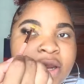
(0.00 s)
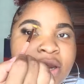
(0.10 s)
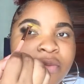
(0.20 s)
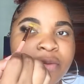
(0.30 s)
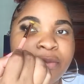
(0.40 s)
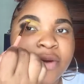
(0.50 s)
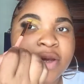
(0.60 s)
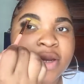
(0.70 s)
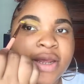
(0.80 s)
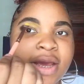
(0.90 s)
and then we're
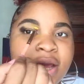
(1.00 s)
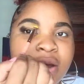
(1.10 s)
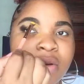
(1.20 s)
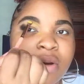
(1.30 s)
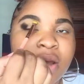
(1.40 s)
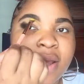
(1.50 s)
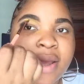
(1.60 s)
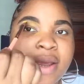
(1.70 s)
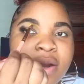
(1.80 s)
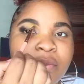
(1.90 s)
bringing it out,
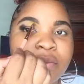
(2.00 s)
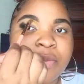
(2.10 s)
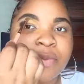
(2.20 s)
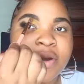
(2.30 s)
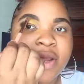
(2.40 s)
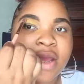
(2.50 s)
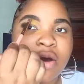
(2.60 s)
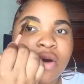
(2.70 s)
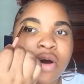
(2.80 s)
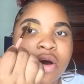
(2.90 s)
and then we're putting it
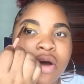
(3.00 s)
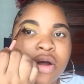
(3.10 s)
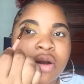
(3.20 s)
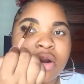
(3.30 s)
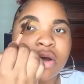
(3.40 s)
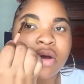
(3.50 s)
all